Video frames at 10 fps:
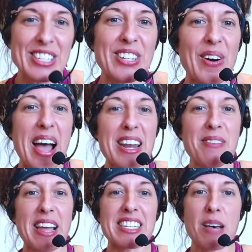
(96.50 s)
So
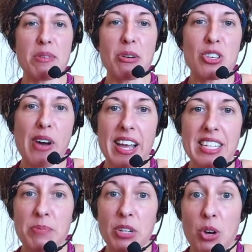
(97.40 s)
anyway, tell me about you
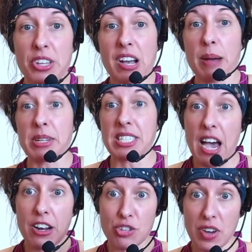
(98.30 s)
guys below in the comments.
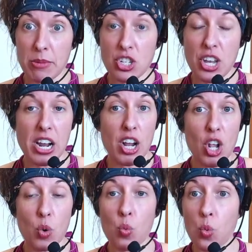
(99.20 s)
How did you find my
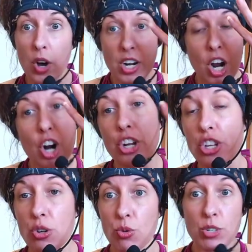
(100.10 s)
channel? What are
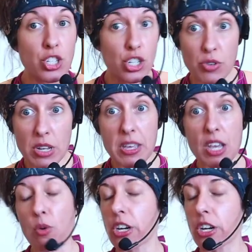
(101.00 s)
you streaming?